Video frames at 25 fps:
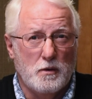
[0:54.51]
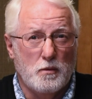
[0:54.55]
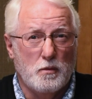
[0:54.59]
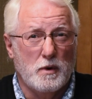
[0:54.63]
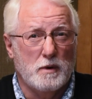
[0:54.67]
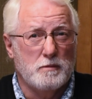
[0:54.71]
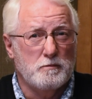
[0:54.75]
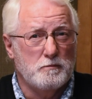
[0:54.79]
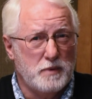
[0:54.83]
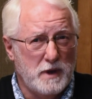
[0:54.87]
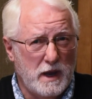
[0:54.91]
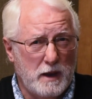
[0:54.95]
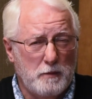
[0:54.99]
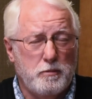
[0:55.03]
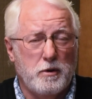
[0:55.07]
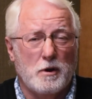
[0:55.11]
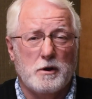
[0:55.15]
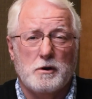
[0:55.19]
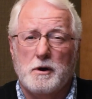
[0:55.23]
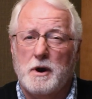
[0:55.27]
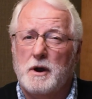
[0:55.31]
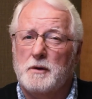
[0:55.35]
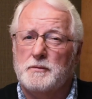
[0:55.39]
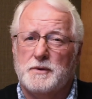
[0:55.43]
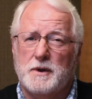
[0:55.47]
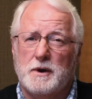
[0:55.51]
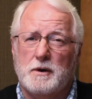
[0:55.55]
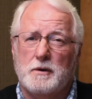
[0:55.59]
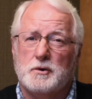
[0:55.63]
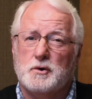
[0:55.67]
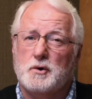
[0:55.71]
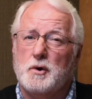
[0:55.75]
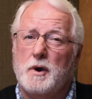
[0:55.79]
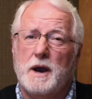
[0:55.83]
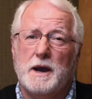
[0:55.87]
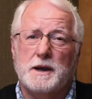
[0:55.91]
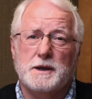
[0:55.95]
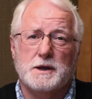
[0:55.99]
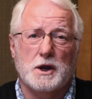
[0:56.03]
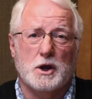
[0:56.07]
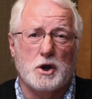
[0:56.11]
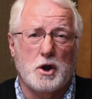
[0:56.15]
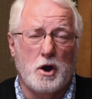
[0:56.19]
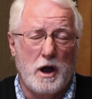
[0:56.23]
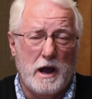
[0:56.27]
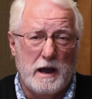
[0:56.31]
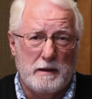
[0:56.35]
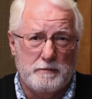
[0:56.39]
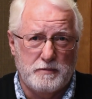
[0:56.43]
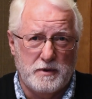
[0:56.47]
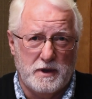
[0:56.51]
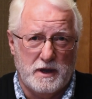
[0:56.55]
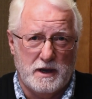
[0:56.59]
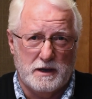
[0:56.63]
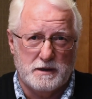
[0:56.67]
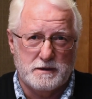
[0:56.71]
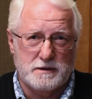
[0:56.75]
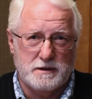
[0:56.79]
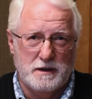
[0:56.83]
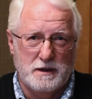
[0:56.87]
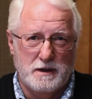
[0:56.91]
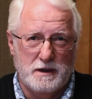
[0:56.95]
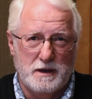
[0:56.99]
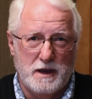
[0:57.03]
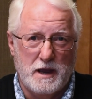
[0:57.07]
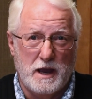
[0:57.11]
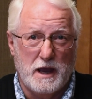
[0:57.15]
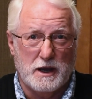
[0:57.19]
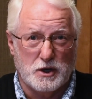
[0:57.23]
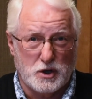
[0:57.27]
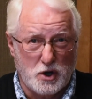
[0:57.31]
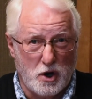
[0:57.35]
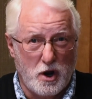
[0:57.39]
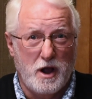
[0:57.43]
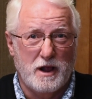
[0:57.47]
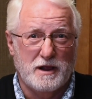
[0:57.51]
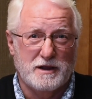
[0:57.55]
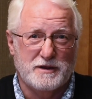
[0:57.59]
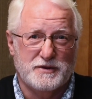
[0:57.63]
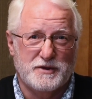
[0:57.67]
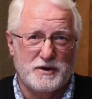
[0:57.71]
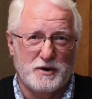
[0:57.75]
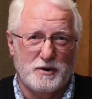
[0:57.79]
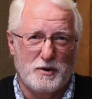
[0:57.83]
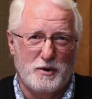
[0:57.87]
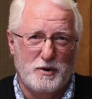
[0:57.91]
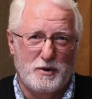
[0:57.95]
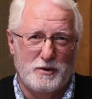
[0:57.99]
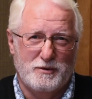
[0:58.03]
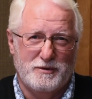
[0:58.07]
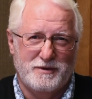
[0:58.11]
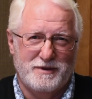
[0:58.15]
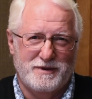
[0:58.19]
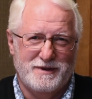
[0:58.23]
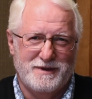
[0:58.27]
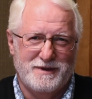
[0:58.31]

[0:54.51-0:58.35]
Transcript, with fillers: when people are out there trying to copy it and call it their own.